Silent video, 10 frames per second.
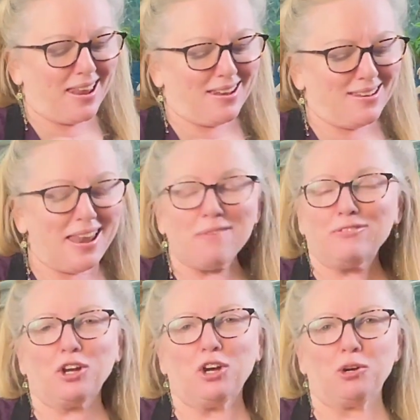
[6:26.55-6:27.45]

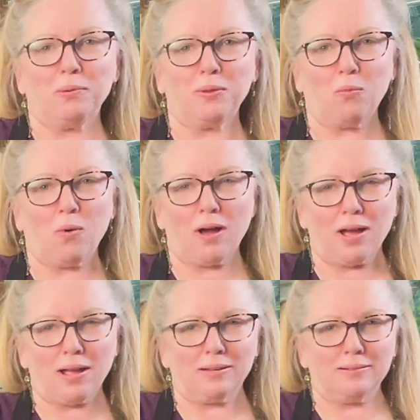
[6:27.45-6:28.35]
Never cook with
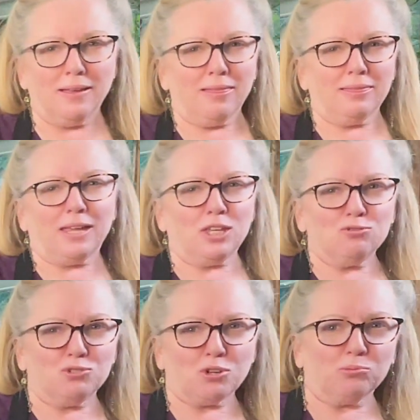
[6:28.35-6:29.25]
wine that you
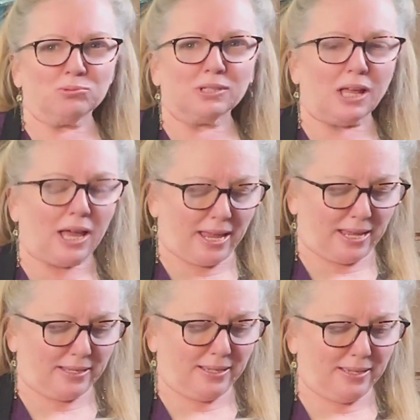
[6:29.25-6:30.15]
don't
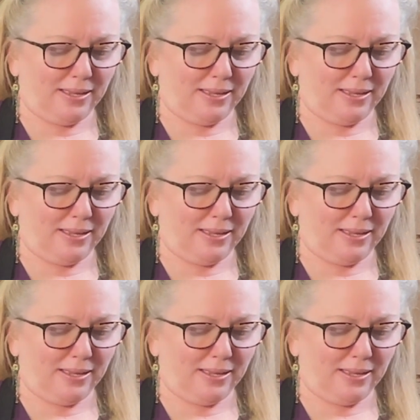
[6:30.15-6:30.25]
like,